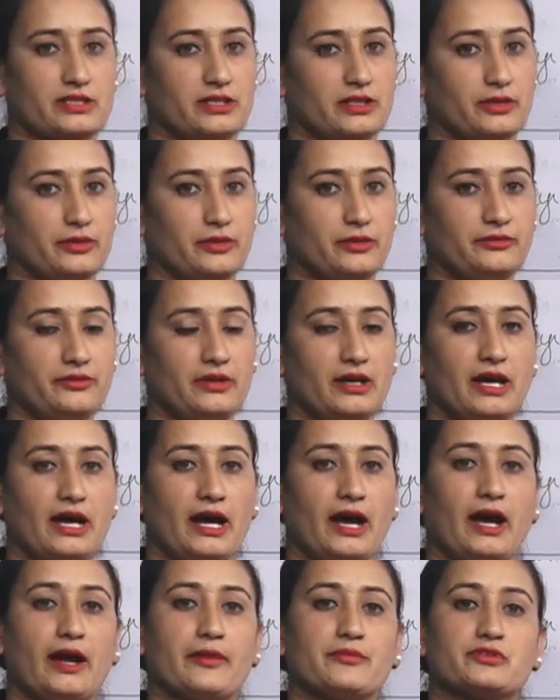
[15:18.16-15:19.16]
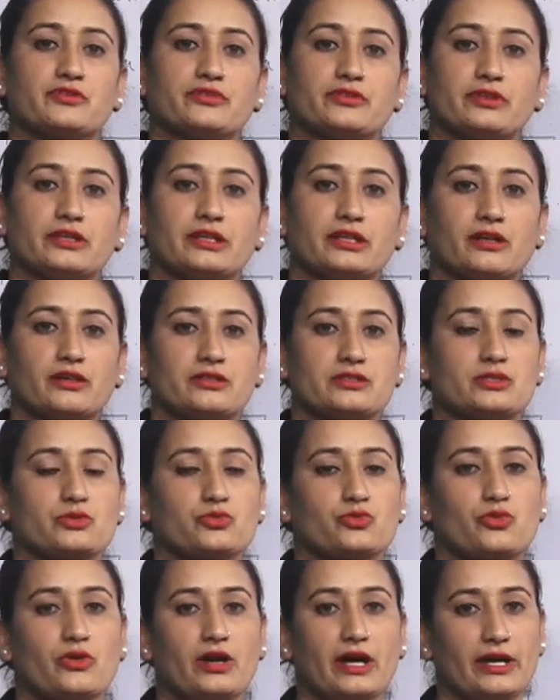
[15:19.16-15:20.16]
cube, I'm drawing a
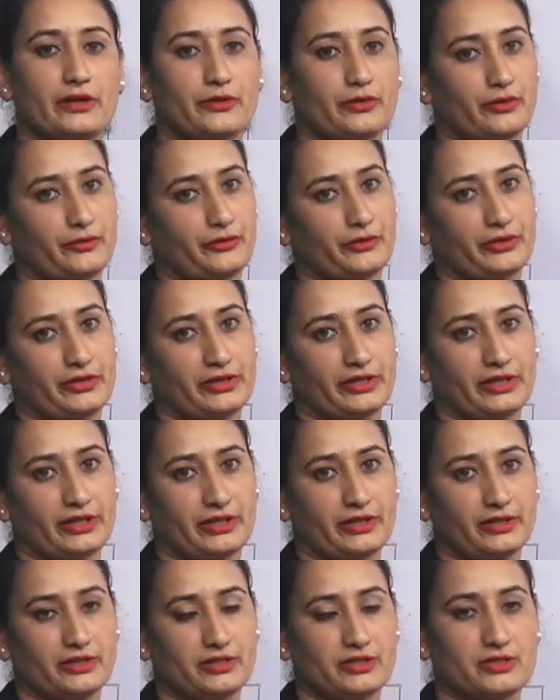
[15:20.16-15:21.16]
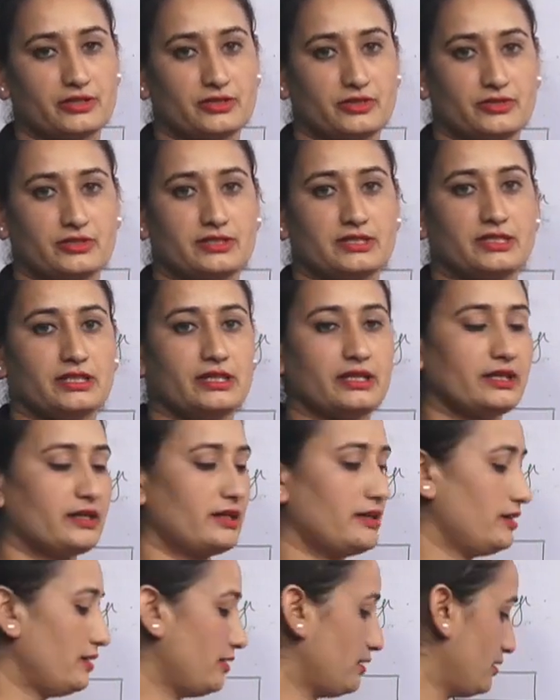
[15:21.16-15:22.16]
square over here. So see
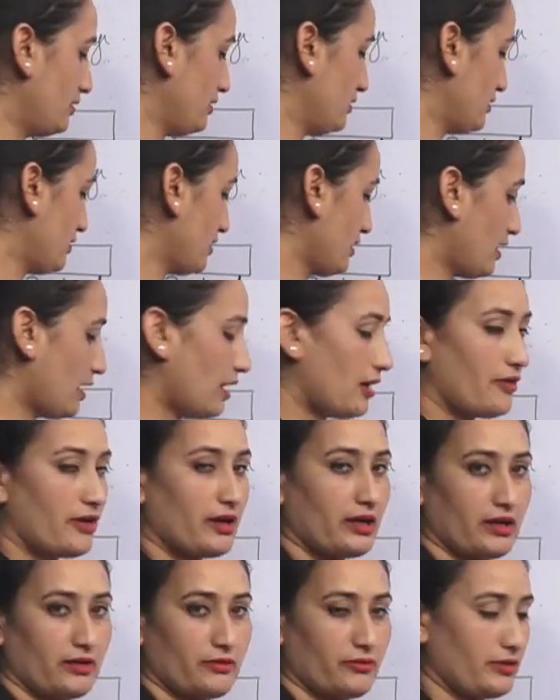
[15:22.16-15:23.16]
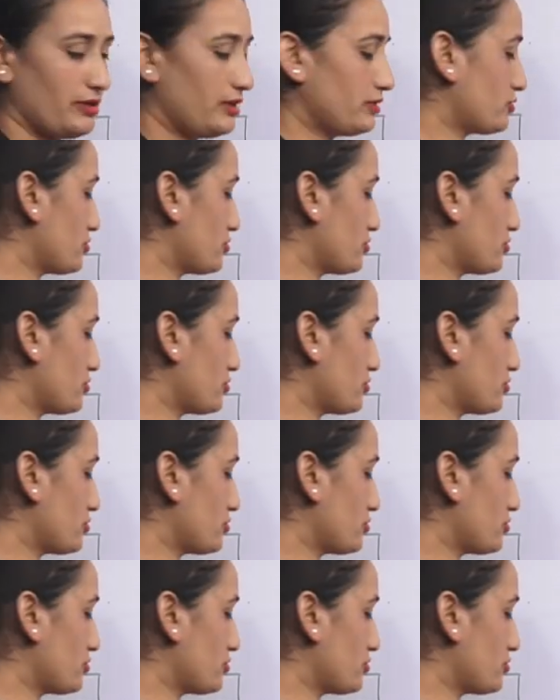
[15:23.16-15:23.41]
here how I will